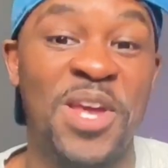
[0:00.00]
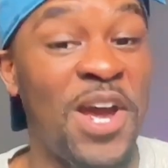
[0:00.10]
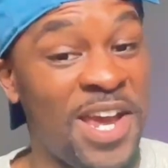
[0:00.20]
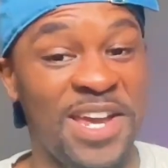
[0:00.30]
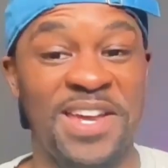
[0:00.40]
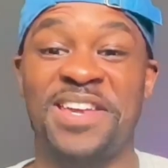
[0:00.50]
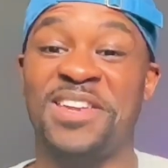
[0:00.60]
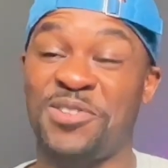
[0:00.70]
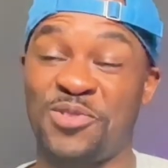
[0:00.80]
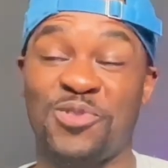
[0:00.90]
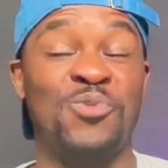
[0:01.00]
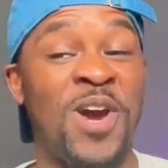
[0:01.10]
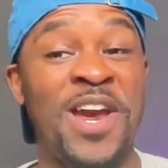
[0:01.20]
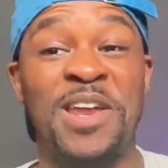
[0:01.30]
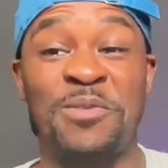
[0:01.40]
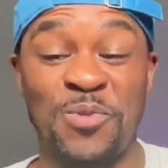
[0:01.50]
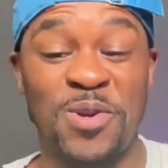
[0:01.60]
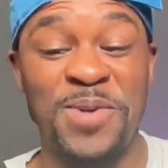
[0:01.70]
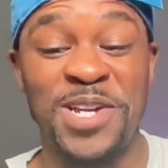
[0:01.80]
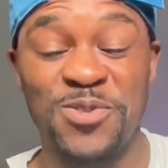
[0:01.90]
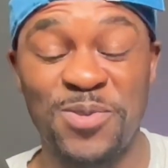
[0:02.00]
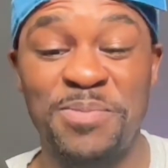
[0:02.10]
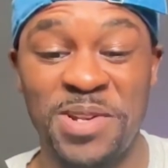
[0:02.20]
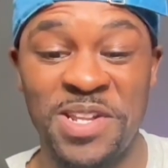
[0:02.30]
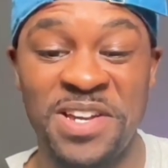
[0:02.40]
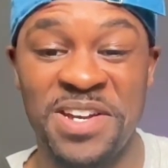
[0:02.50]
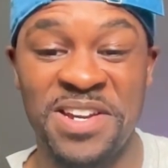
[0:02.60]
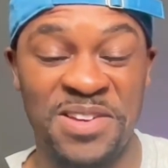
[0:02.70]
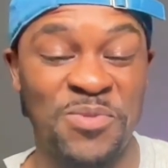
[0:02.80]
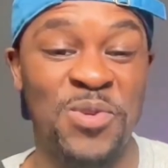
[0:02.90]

No, hey, you're right, and we wanna make sure we plug.